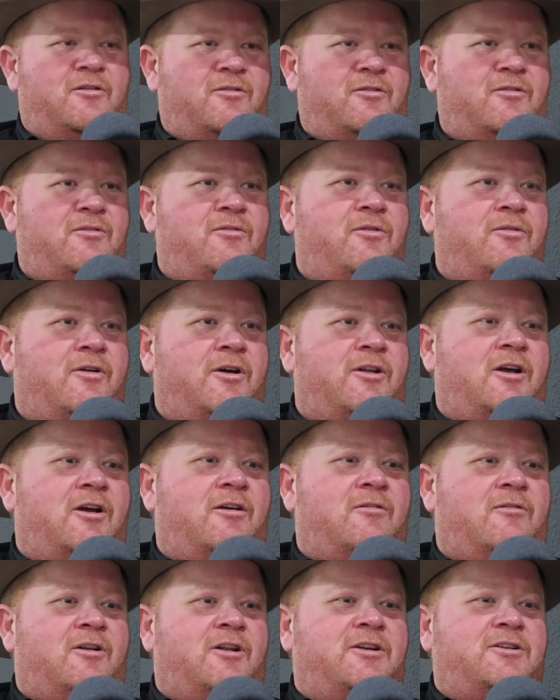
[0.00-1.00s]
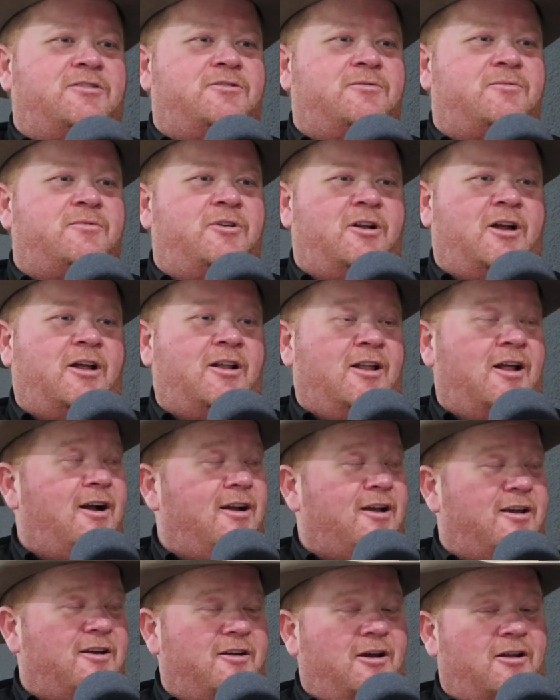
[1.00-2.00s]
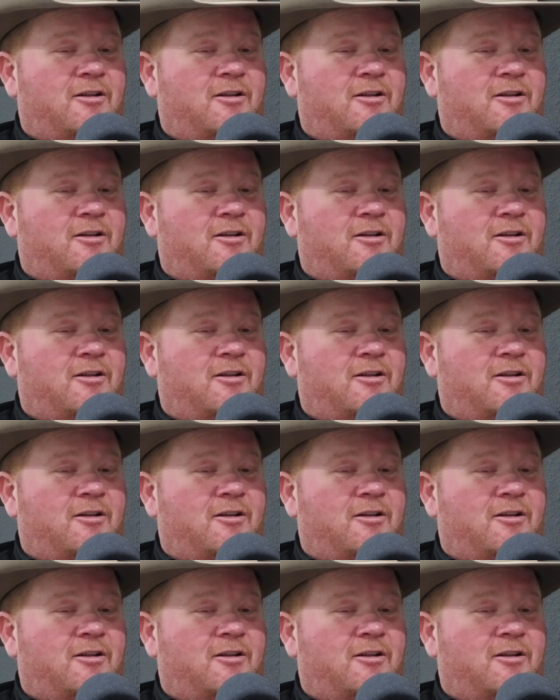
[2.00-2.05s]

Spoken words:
You had that relationship, and I like it.